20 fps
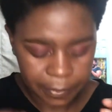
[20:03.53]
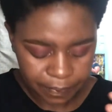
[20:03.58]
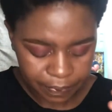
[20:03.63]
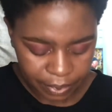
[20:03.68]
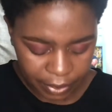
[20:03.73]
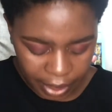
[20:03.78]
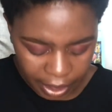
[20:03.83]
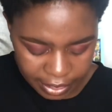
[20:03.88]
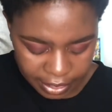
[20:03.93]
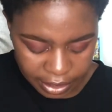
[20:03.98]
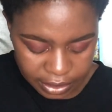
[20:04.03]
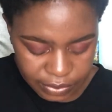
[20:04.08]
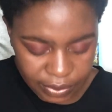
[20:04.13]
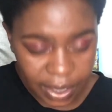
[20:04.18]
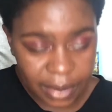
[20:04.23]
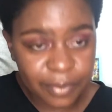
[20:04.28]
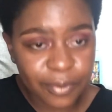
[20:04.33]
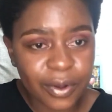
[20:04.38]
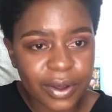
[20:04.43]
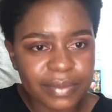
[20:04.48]
And that's what
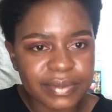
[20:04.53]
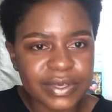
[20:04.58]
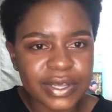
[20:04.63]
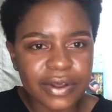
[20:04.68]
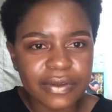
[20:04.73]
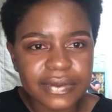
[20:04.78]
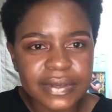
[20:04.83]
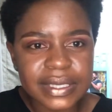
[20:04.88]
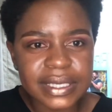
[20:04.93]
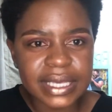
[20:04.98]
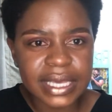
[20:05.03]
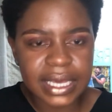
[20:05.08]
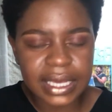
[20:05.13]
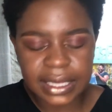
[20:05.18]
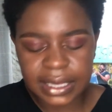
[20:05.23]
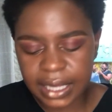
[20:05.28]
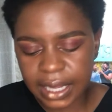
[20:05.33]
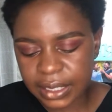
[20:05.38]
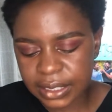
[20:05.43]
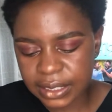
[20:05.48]
I'm sort of seeing,
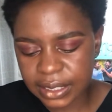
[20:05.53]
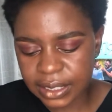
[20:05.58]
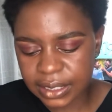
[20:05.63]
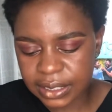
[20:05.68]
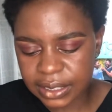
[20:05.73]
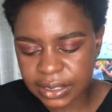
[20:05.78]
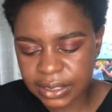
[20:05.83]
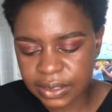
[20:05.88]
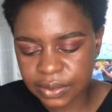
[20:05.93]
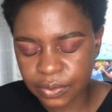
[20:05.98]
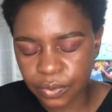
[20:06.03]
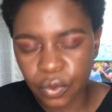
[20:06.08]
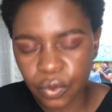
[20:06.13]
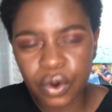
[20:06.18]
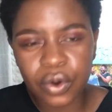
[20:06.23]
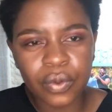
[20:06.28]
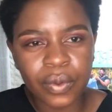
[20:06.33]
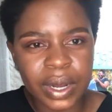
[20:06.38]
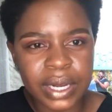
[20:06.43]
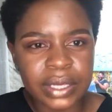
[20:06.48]
that this is
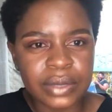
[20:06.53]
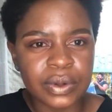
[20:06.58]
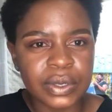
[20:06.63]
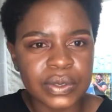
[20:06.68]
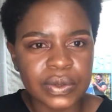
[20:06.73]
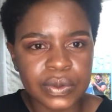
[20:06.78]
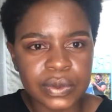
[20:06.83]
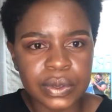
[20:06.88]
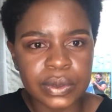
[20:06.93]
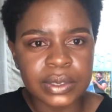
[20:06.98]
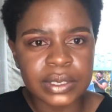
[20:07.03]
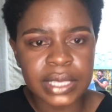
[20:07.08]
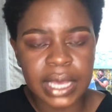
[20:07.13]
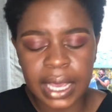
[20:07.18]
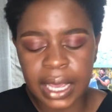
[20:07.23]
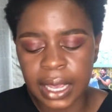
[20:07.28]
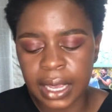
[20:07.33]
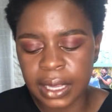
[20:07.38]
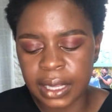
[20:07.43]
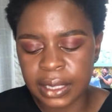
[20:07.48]
what he was also
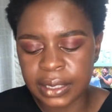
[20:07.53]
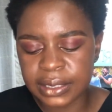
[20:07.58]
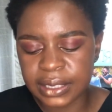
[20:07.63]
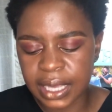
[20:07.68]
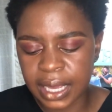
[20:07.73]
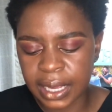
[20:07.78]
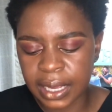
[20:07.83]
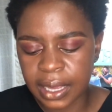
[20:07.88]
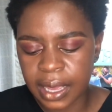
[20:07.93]
saying, in saying,